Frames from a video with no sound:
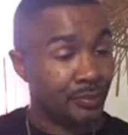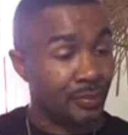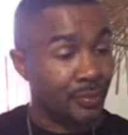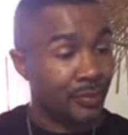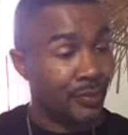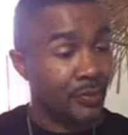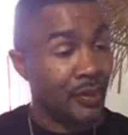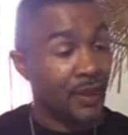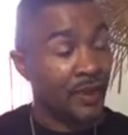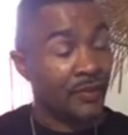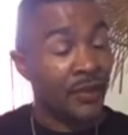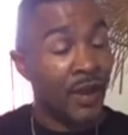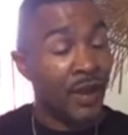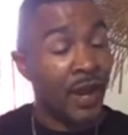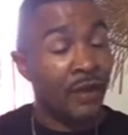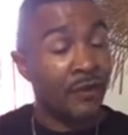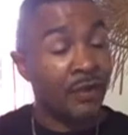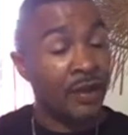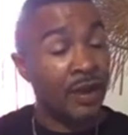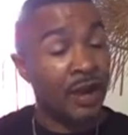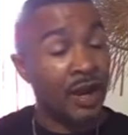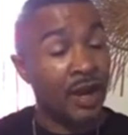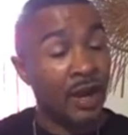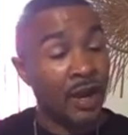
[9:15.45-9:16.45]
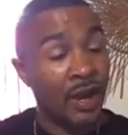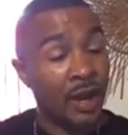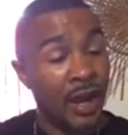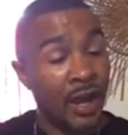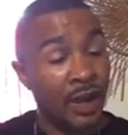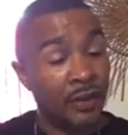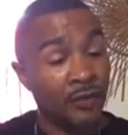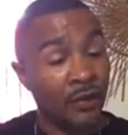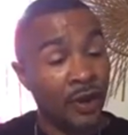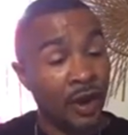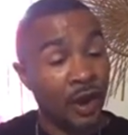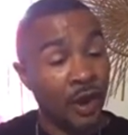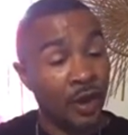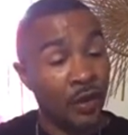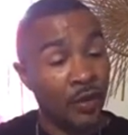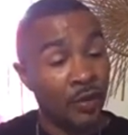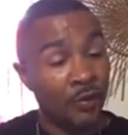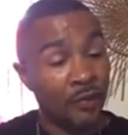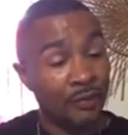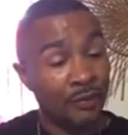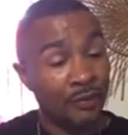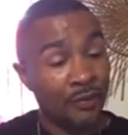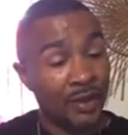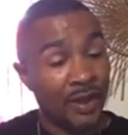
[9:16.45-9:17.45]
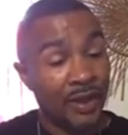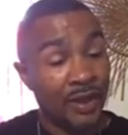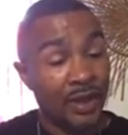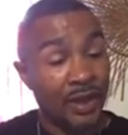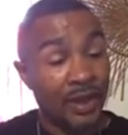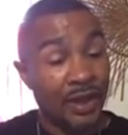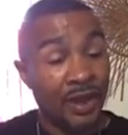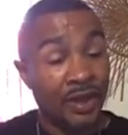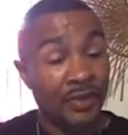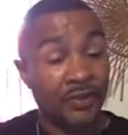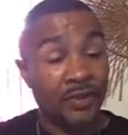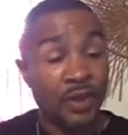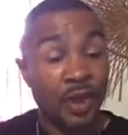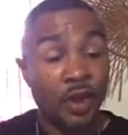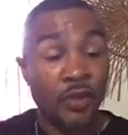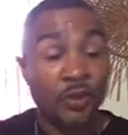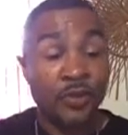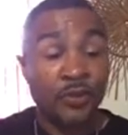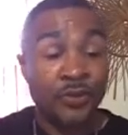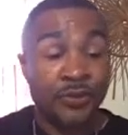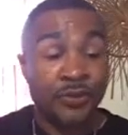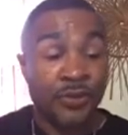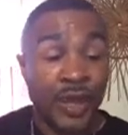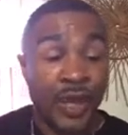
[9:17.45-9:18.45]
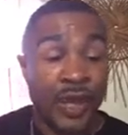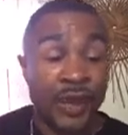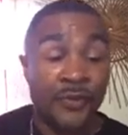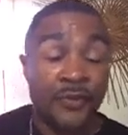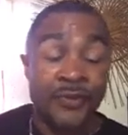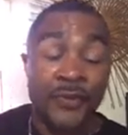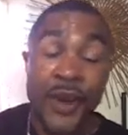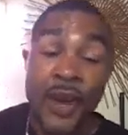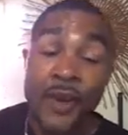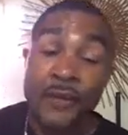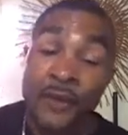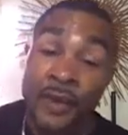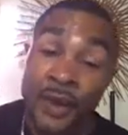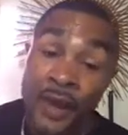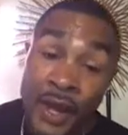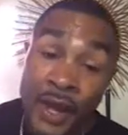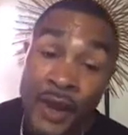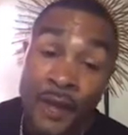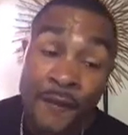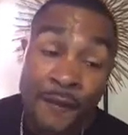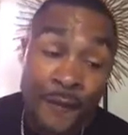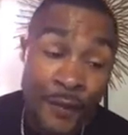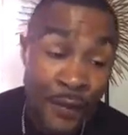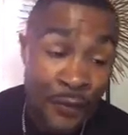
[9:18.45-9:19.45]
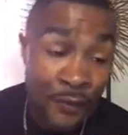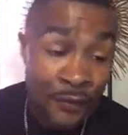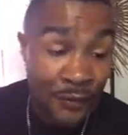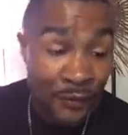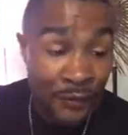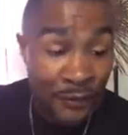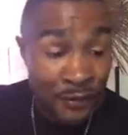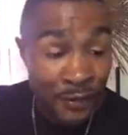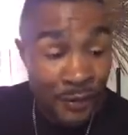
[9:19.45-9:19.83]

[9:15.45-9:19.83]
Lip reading: South Carolina has a law. It's called State of South Carolina versus